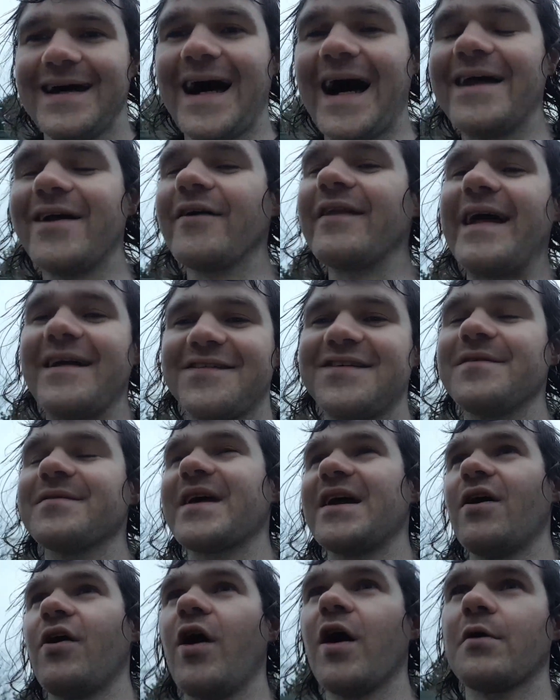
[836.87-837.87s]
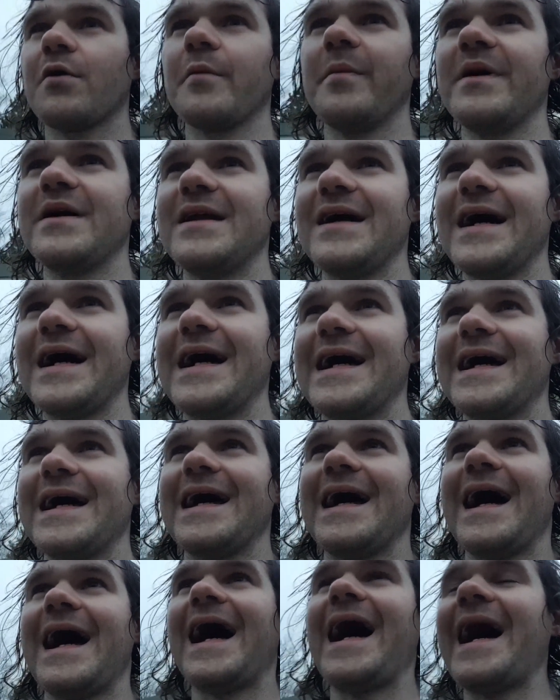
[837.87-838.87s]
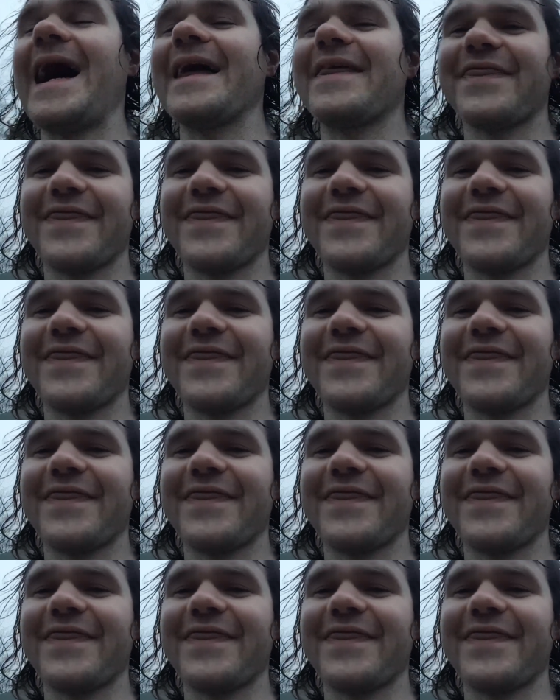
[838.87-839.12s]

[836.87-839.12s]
I know that seems kind of awkward, but I